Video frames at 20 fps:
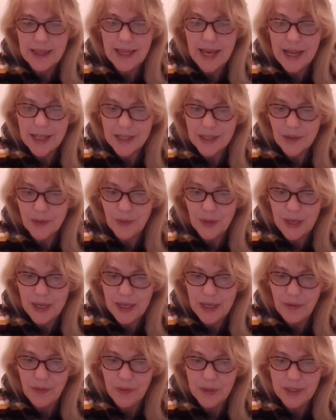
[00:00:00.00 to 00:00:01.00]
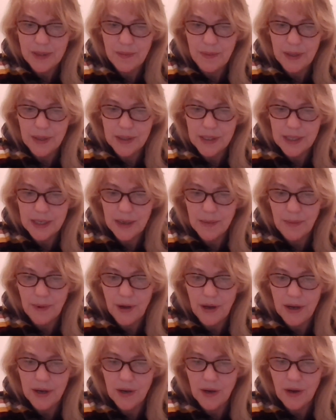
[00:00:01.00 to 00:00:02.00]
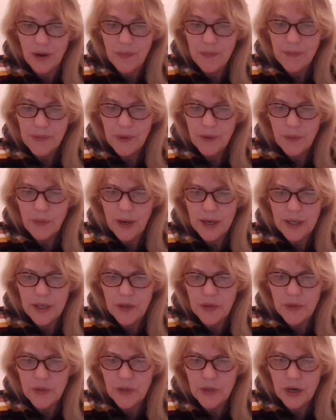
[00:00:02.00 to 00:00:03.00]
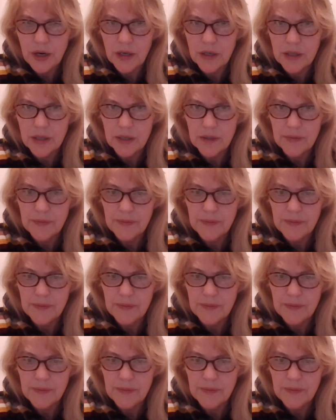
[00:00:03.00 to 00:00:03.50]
That's what he was building upon. Why do you start?